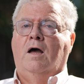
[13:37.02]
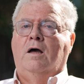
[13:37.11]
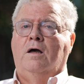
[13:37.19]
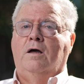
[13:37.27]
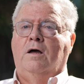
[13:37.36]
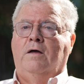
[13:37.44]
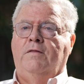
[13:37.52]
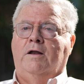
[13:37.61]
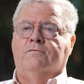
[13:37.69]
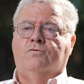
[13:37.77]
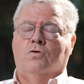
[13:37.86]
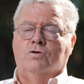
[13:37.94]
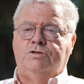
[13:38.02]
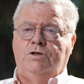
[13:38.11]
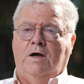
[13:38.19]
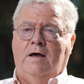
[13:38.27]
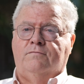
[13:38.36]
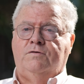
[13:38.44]
And then, of course,
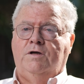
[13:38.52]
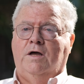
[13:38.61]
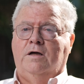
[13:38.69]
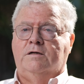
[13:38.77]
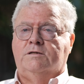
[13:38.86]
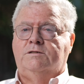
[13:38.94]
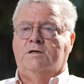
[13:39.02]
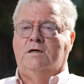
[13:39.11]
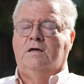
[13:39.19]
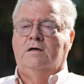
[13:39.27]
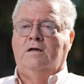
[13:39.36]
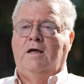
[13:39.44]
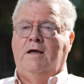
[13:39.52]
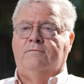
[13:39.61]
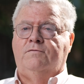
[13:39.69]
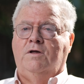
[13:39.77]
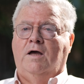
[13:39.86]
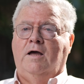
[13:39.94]
you have to get
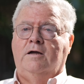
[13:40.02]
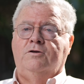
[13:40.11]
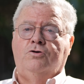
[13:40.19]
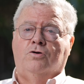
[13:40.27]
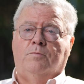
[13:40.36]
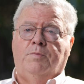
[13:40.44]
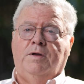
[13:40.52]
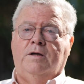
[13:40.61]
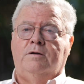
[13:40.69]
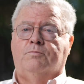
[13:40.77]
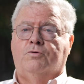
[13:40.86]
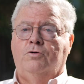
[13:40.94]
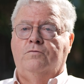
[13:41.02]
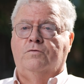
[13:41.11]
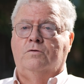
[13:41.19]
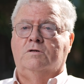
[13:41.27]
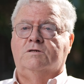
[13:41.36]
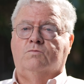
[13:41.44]
FDA and European
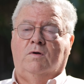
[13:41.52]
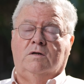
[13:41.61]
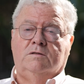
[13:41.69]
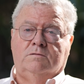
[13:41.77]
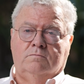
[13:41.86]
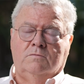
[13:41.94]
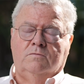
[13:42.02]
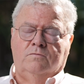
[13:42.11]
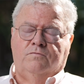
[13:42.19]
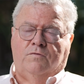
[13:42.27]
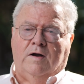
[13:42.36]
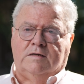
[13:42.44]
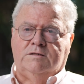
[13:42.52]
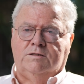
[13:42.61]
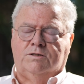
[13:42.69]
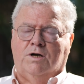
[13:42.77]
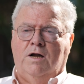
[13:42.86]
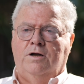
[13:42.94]
approval, as well as for us
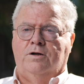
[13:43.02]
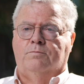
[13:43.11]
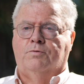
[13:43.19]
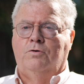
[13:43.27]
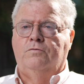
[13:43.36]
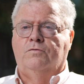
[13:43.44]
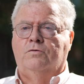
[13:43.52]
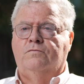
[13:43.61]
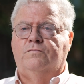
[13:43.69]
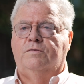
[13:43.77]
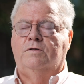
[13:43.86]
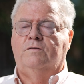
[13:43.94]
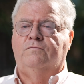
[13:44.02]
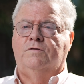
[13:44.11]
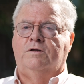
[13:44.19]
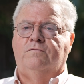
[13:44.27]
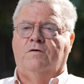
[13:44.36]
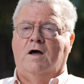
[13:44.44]
Australian approval for
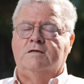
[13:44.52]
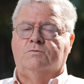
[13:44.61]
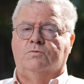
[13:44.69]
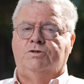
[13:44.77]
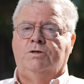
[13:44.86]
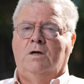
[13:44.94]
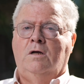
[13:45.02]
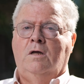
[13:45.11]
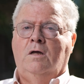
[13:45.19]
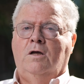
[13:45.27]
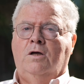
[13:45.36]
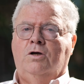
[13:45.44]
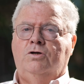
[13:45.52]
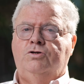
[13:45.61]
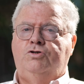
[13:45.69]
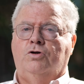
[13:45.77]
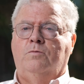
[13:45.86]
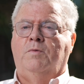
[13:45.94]
the device, which
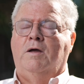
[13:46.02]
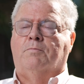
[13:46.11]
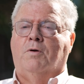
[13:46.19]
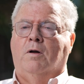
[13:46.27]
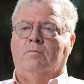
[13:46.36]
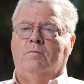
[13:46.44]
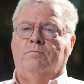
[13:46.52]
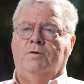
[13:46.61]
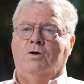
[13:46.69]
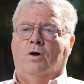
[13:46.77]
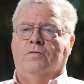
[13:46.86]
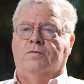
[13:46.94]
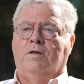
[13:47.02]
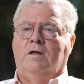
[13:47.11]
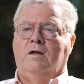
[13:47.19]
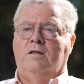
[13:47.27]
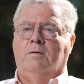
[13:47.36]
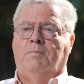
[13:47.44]
shouldn't be a problem beyond
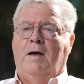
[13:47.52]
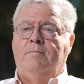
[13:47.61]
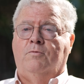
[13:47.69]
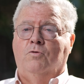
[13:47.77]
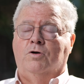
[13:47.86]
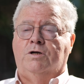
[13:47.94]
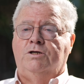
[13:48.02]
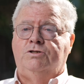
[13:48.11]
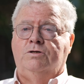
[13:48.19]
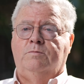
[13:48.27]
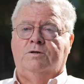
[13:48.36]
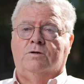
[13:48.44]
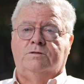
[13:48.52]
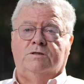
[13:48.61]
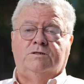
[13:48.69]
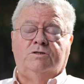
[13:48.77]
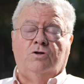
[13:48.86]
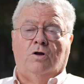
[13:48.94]
the paperwork issue because
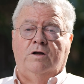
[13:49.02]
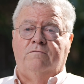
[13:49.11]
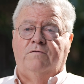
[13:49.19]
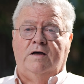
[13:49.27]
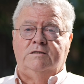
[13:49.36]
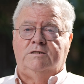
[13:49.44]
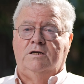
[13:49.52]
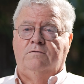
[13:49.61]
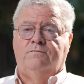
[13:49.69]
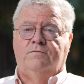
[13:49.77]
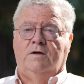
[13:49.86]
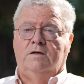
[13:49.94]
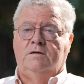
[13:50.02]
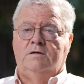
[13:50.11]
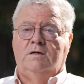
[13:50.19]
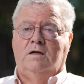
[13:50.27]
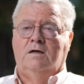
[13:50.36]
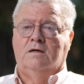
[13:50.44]
it's non-invasive
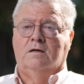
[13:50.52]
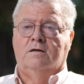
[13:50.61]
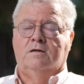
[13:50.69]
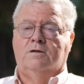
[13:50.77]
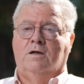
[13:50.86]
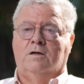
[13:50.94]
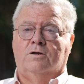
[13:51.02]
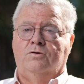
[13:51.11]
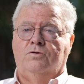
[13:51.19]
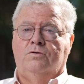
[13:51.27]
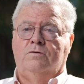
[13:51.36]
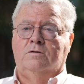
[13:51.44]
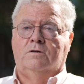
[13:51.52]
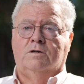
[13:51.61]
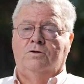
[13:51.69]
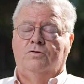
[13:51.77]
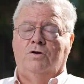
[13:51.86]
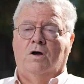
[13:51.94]
and it
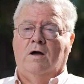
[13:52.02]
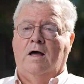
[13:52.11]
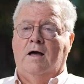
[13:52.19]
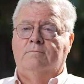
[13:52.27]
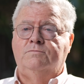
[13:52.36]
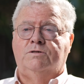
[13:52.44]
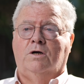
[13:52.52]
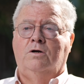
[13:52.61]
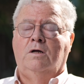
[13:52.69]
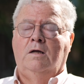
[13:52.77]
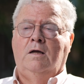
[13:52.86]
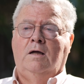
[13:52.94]
can do no harm. So